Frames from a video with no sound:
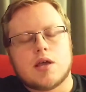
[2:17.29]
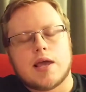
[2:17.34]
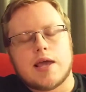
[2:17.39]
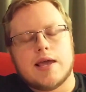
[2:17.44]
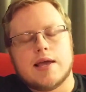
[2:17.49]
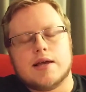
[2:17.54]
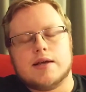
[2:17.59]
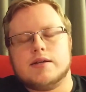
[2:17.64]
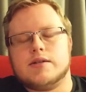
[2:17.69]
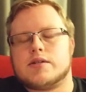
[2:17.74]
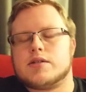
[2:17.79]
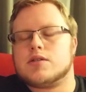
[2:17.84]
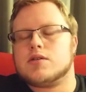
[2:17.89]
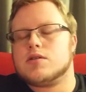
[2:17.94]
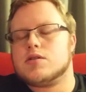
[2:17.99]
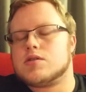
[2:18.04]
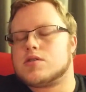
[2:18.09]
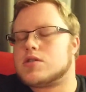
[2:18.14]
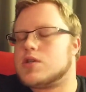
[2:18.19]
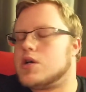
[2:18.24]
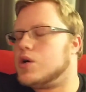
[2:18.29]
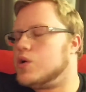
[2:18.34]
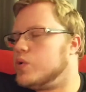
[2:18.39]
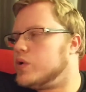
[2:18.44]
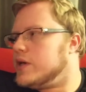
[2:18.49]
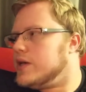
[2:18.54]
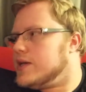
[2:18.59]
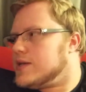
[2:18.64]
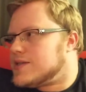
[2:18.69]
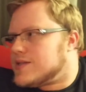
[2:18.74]
And
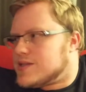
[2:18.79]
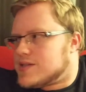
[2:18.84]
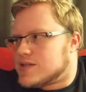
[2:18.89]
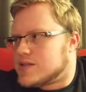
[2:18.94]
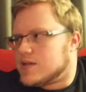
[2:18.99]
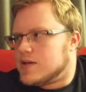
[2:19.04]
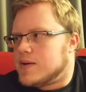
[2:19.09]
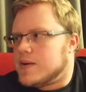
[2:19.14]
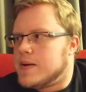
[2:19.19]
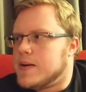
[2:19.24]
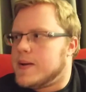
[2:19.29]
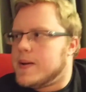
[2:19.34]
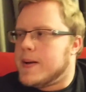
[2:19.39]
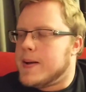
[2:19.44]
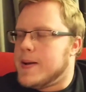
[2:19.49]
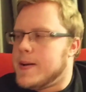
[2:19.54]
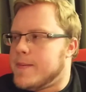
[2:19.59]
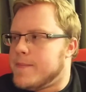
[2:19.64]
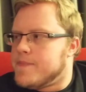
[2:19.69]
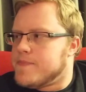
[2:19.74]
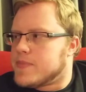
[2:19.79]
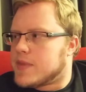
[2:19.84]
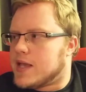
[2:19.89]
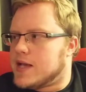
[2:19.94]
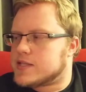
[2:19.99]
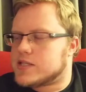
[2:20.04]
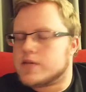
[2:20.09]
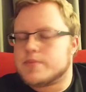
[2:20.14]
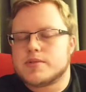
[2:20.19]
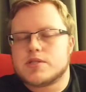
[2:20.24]
so it's
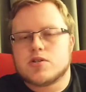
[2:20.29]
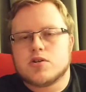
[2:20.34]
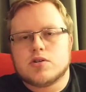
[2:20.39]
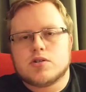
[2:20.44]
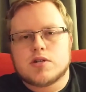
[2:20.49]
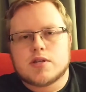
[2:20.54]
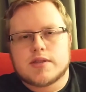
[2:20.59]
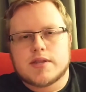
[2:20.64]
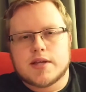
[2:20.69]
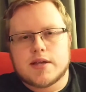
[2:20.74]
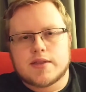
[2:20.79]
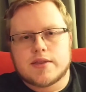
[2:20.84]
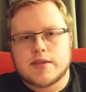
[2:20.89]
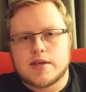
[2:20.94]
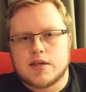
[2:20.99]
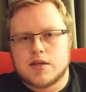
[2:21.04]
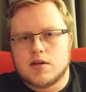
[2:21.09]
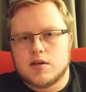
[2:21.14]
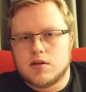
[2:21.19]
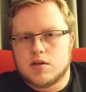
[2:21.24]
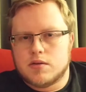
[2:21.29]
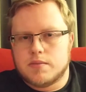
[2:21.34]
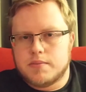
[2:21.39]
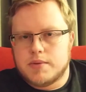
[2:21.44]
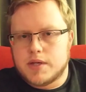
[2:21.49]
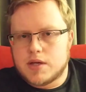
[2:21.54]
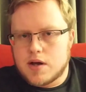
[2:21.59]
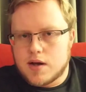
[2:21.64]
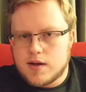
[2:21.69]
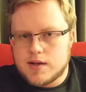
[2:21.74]
absurd to think that
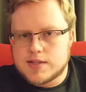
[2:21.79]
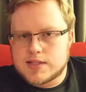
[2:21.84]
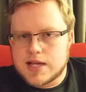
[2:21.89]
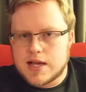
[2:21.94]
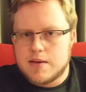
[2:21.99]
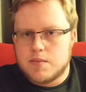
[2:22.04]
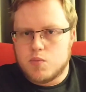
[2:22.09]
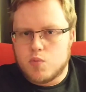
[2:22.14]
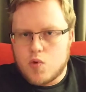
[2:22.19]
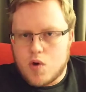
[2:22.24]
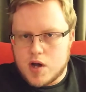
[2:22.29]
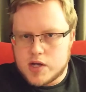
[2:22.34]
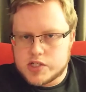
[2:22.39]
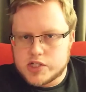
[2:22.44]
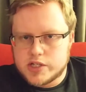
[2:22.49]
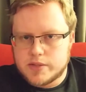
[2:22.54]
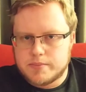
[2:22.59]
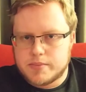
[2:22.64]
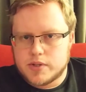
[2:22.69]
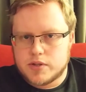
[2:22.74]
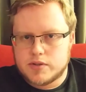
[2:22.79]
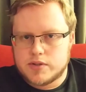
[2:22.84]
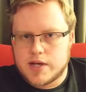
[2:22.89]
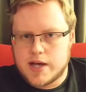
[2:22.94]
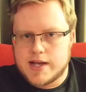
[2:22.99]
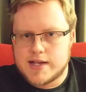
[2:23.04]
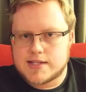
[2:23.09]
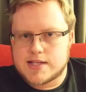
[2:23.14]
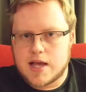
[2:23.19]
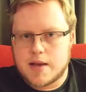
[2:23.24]
because I'm watching Bill
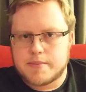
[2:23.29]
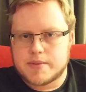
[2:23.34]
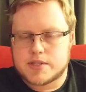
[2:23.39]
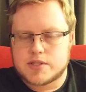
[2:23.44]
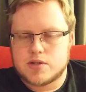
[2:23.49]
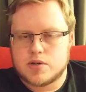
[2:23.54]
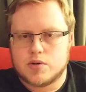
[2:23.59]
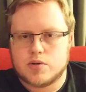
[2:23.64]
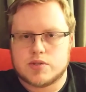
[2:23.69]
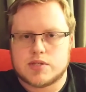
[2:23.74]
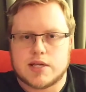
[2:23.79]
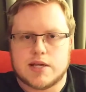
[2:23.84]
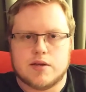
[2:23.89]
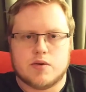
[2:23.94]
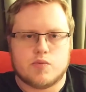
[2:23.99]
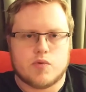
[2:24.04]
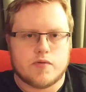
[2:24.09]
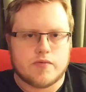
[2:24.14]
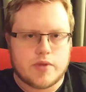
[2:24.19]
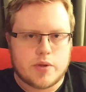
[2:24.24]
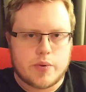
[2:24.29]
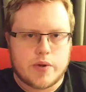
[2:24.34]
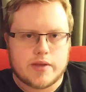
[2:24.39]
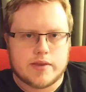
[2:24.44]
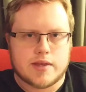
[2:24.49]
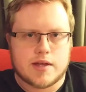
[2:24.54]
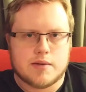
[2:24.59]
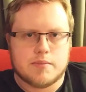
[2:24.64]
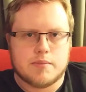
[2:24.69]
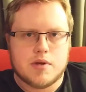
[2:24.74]
Nye's episodes and reviewing
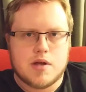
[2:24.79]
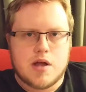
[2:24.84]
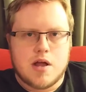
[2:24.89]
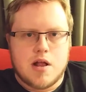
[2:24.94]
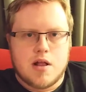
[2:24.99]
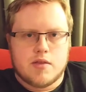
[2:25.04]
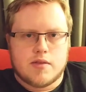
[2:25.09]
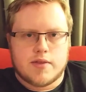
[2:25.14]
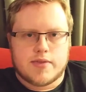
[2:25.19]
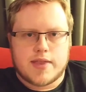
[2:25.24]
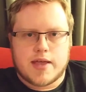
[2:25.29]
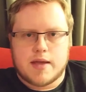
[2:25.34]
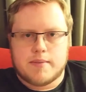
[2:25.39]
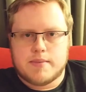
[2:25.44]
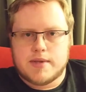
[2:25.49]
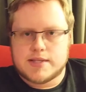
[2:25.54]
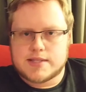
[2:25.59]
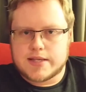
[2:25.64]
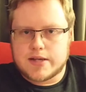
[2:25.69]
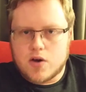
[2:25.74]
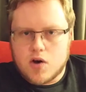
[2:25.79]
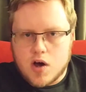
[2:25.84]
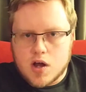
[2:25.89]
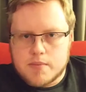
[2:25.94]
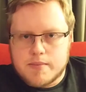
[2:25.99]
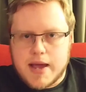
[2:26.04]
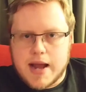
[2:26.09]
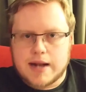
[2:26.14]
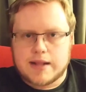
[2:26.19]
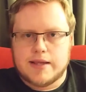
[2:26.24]
them, that means I
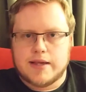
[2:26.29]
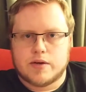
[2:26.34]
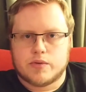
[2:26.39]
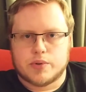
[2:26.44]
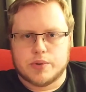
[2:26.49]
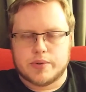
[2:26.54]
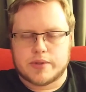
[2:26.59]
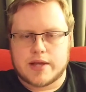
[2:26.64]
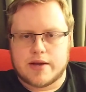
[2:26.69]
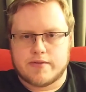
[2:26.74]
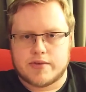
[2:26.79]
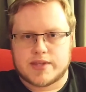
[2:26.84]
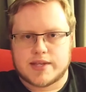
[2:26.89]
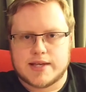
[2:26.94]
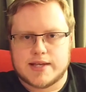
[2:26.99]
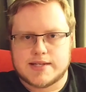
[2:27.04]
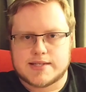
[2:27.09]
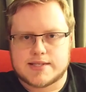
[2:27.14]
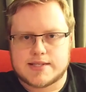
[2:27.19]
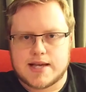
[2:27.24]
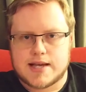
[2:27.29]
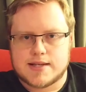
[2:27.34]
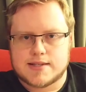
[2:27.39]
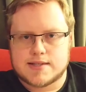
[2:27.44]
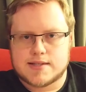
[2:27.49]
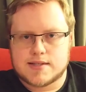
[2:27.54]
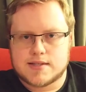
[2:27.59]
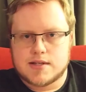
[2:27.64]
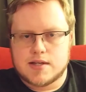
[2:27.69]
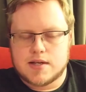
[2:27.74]
automatically agree with everything he
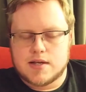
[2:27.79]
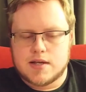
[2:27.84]
says.